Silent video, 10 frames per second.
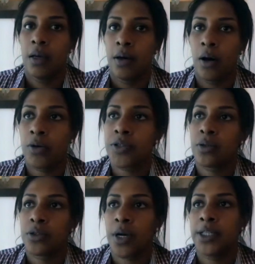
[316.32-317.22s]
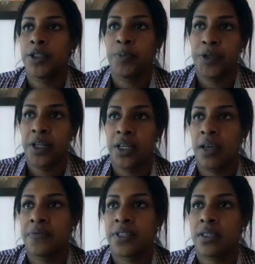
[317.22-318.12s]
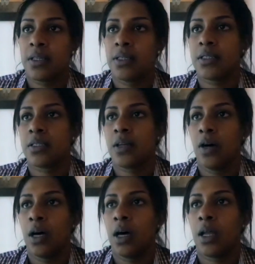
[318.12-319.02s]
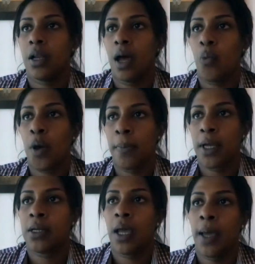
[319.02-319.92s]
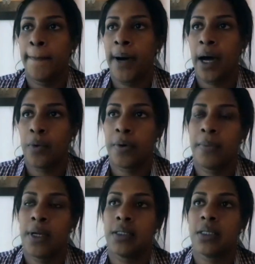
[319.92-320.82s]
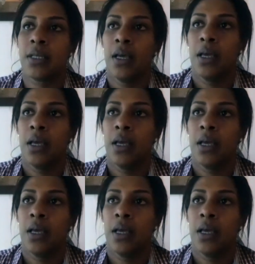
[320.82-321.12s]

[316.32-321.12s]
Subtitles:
also try to put an emphasis on women empowerment